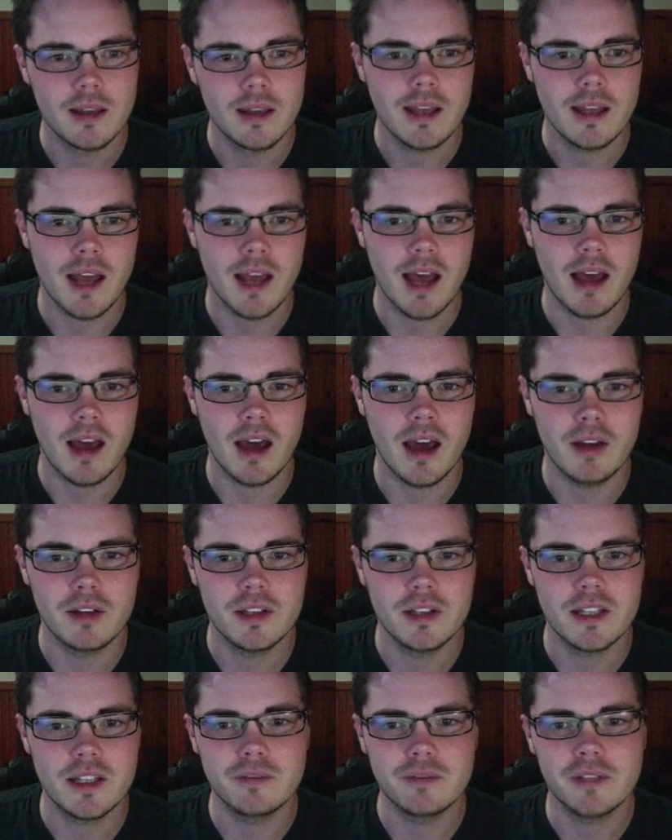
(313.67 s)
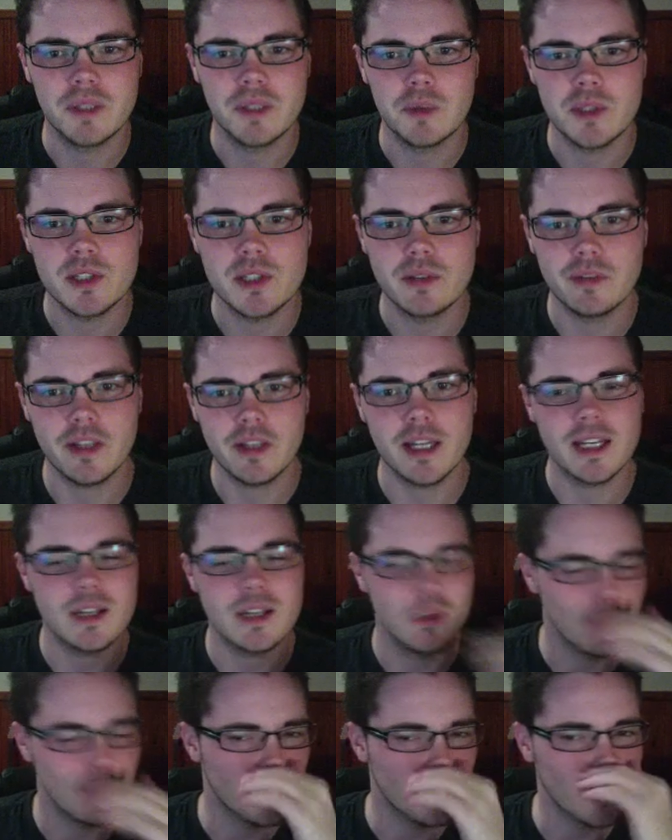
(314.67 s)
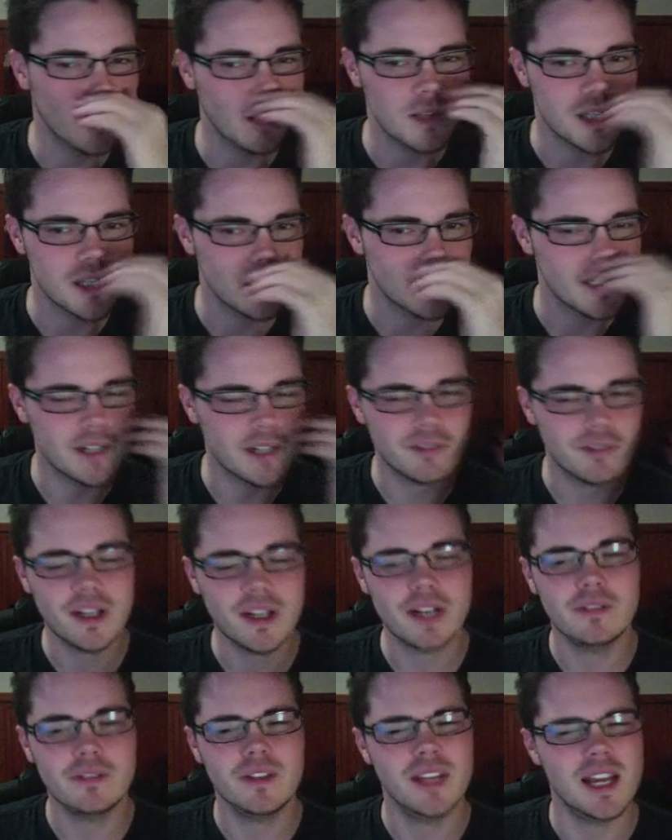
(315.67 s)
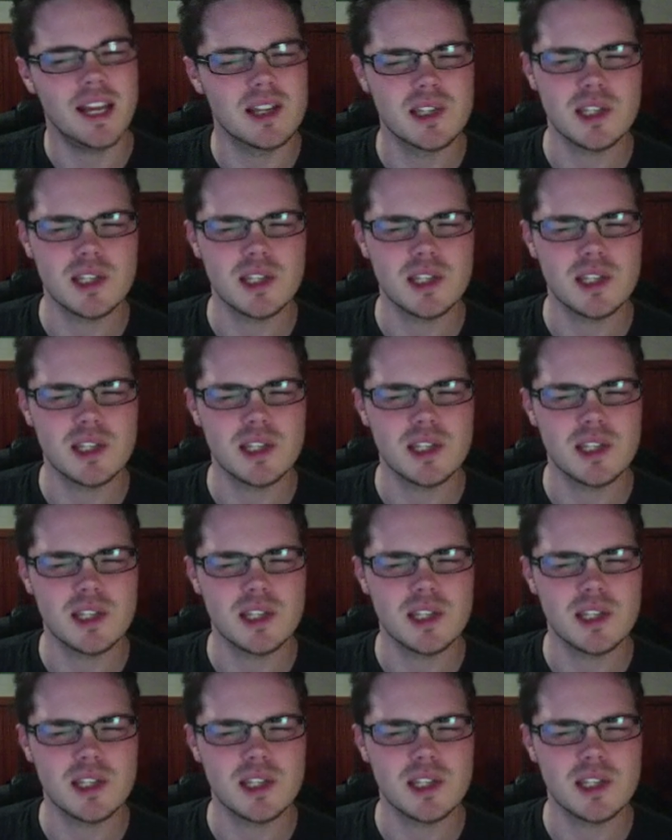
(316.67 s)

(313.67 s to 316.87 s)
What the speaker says: under the influence of any aura, so it's an effect for that.